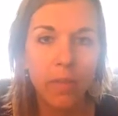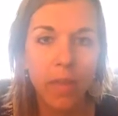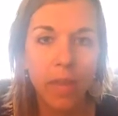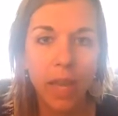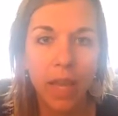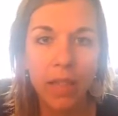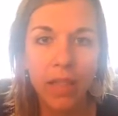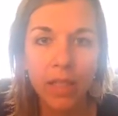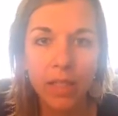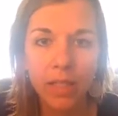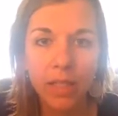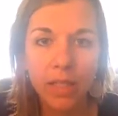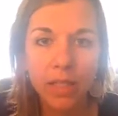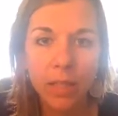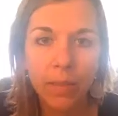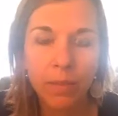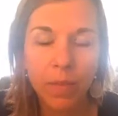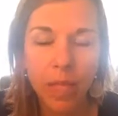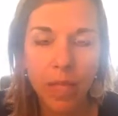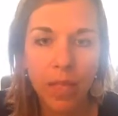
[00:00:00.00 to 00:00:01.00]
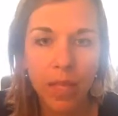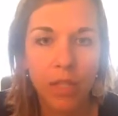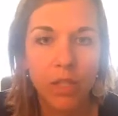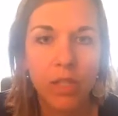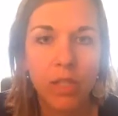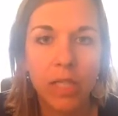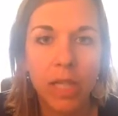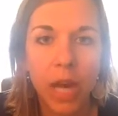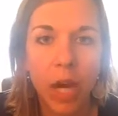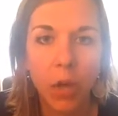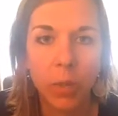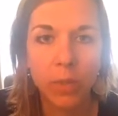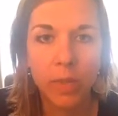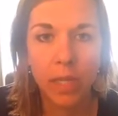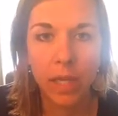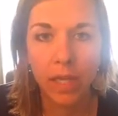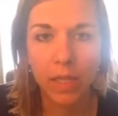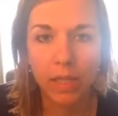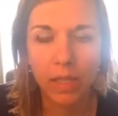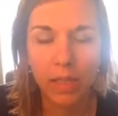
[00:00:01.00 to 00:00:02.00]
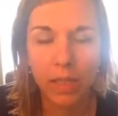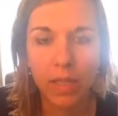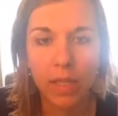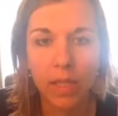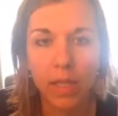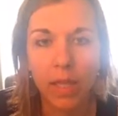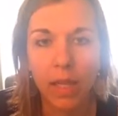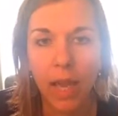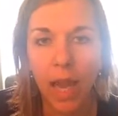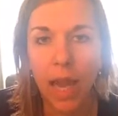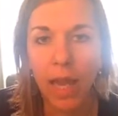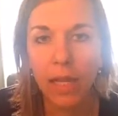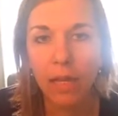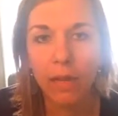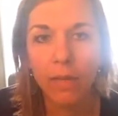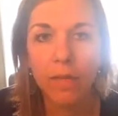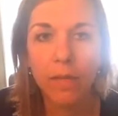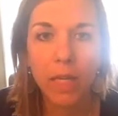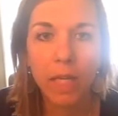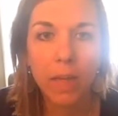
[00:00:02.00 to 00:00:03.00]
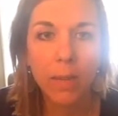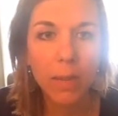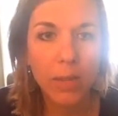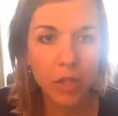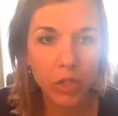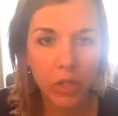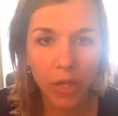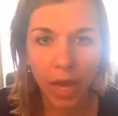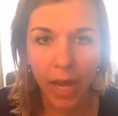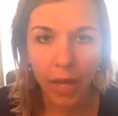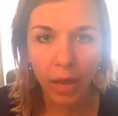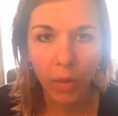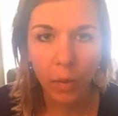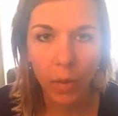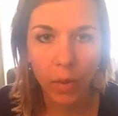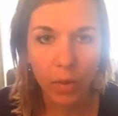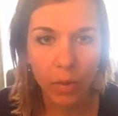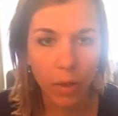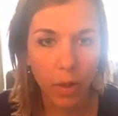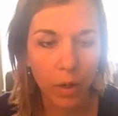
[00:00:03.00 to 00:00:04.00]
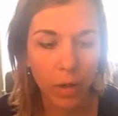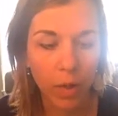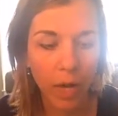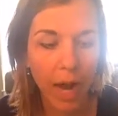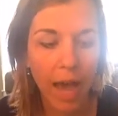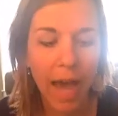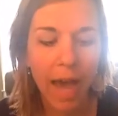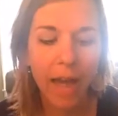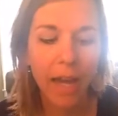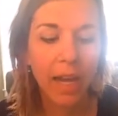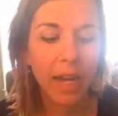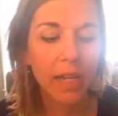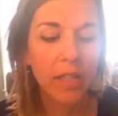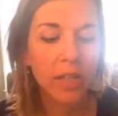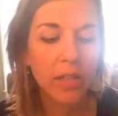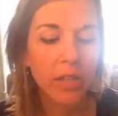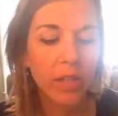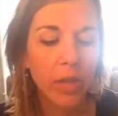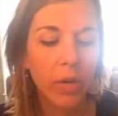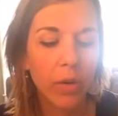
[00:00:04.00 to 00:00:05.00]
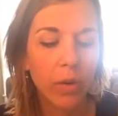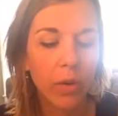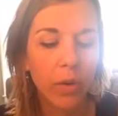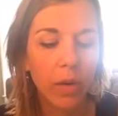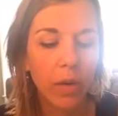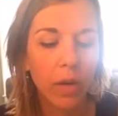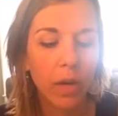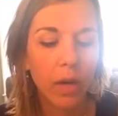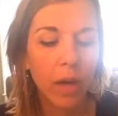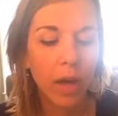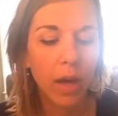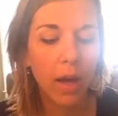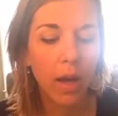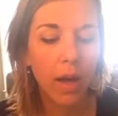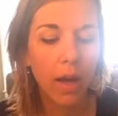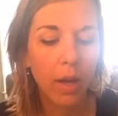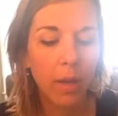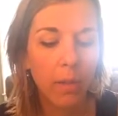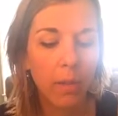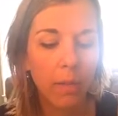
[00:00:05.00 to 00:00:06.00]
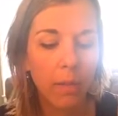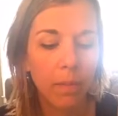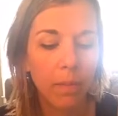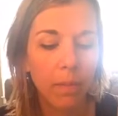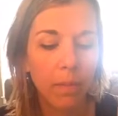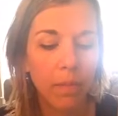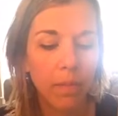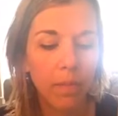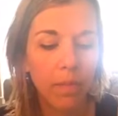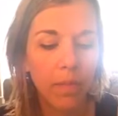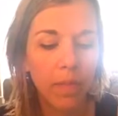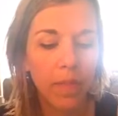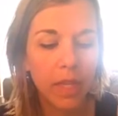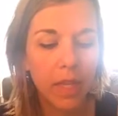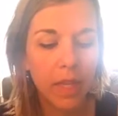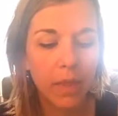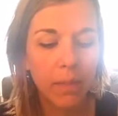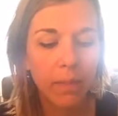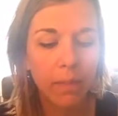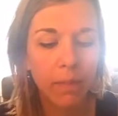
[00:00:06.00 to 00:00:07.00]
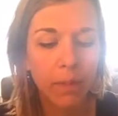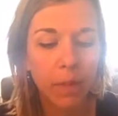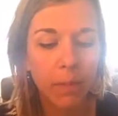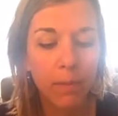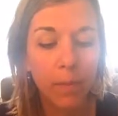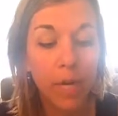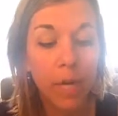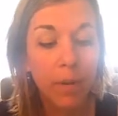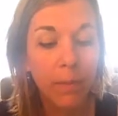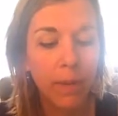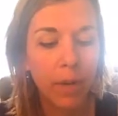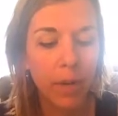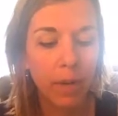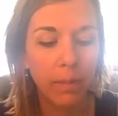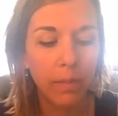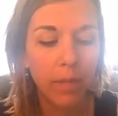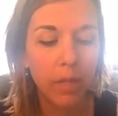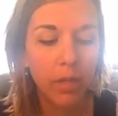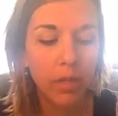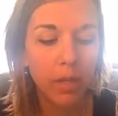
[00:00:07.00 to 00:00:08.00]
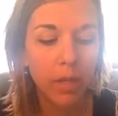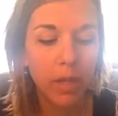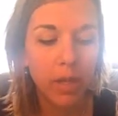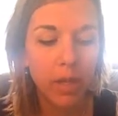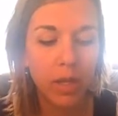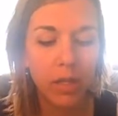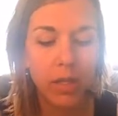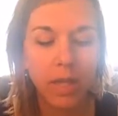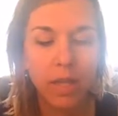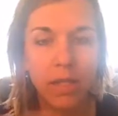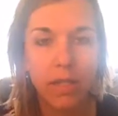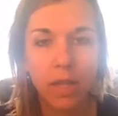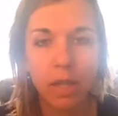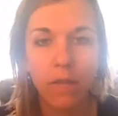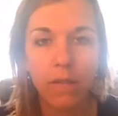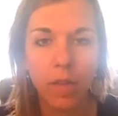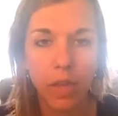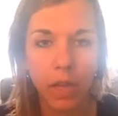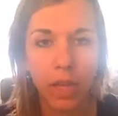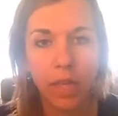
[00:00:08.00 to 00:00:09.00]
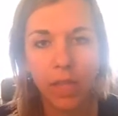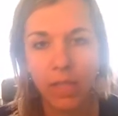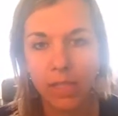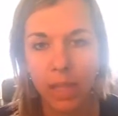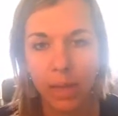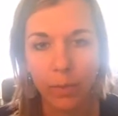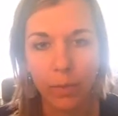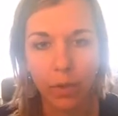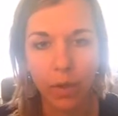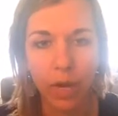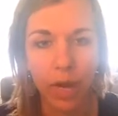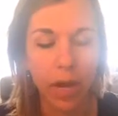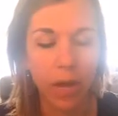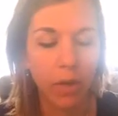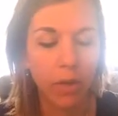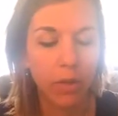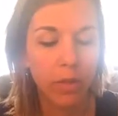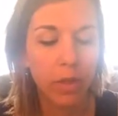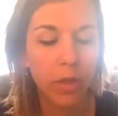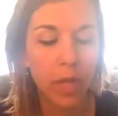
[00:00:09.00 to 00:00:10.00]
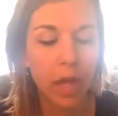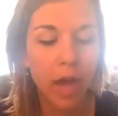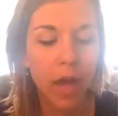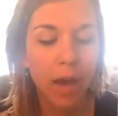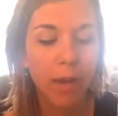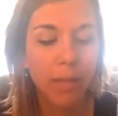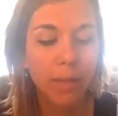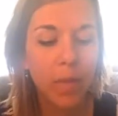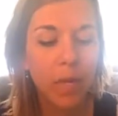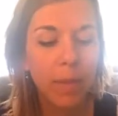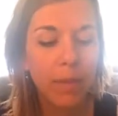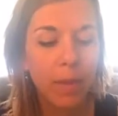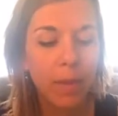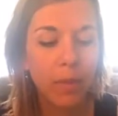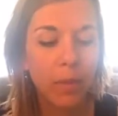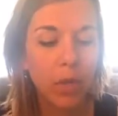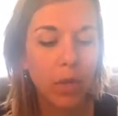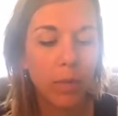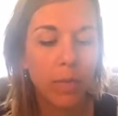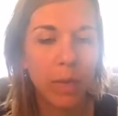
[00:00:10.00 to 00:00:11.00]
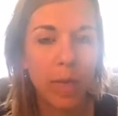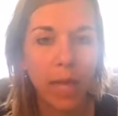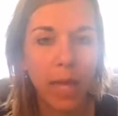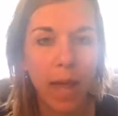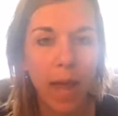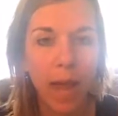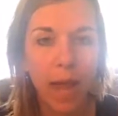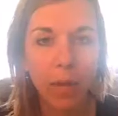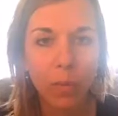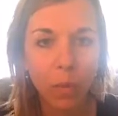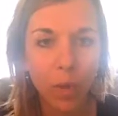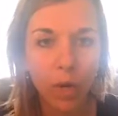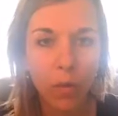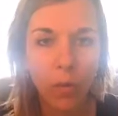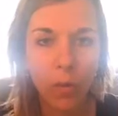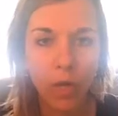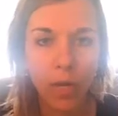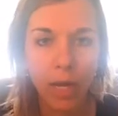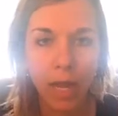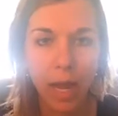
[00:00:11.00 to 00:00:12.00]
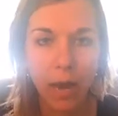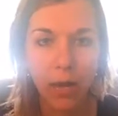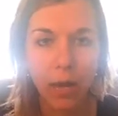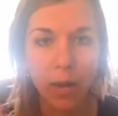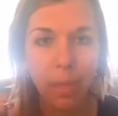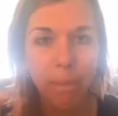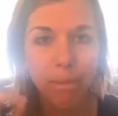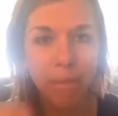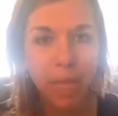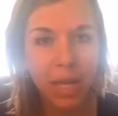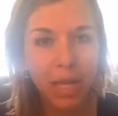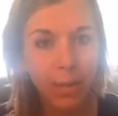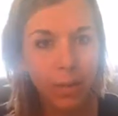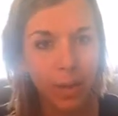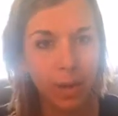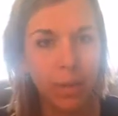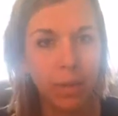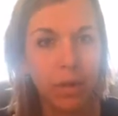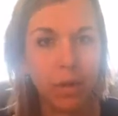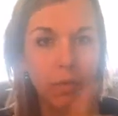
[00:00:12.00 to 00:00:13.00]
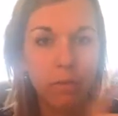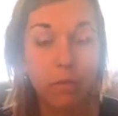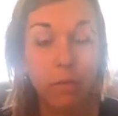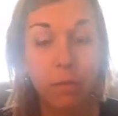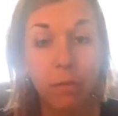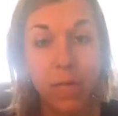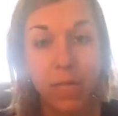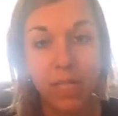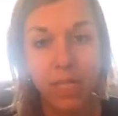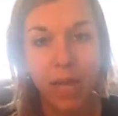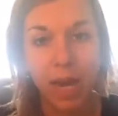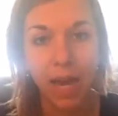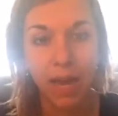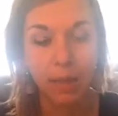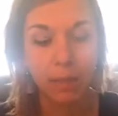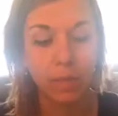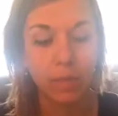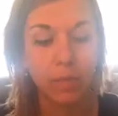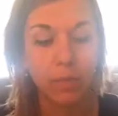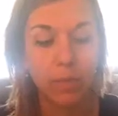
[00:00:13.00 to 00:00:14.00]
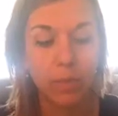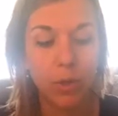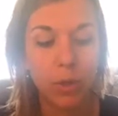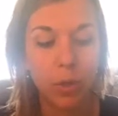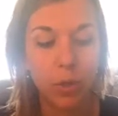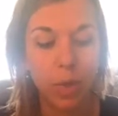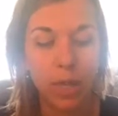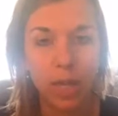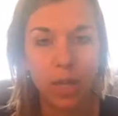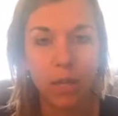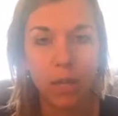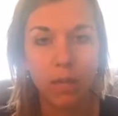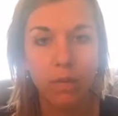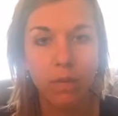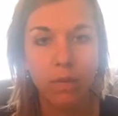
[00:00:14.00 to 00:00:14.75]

And this is something that just helps us to kind of keep in check with where we're at. And so the minimum, let's give an example in health. A minimum could be, I want to work out a minimum of 3 times per week.